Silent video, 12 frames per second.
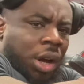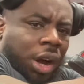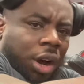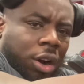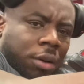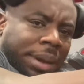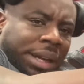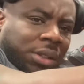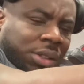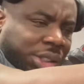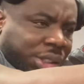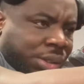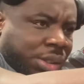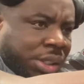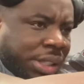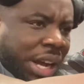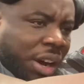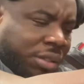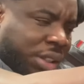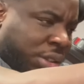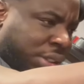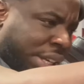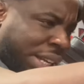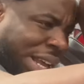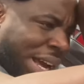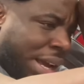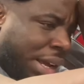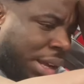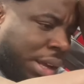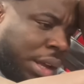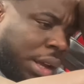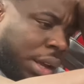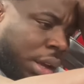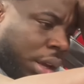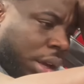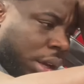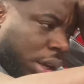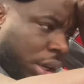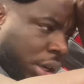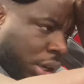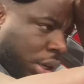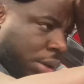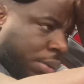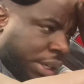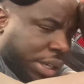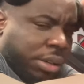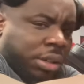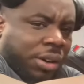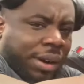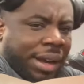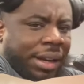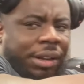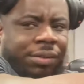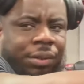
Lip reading: I don't make no excuses. See, I often don't say a lot when it comes to grinding, for